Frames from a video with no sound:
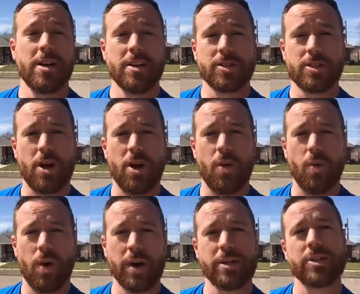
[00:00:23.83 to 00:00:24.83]
So
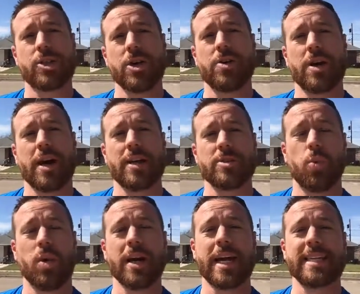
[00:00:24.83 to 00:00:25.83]
wanted to show you guys
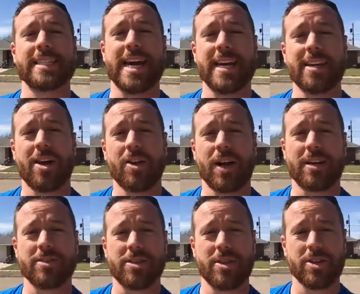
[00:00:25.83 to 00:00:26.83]
what a $10
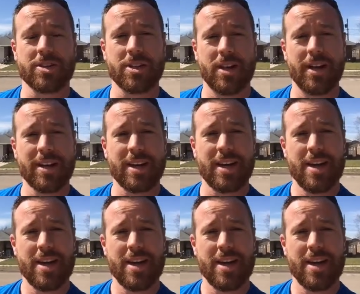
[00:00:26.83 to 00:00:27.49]
house looks like